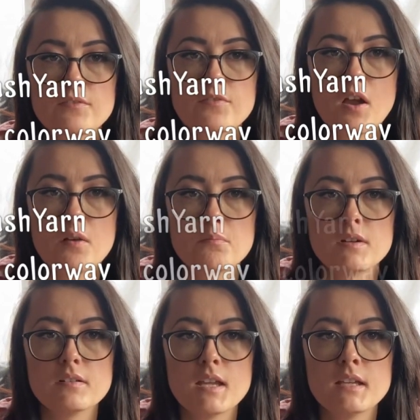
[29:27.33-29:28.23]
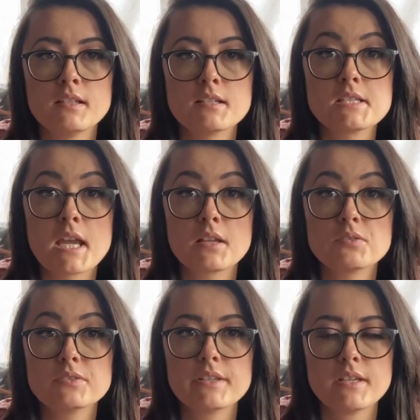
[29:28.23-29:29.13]
from India
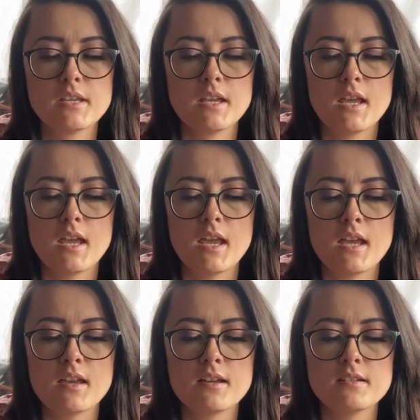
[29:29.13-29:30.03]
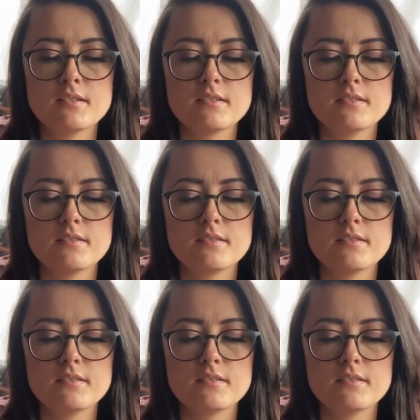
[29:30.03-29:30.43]
Untangled, and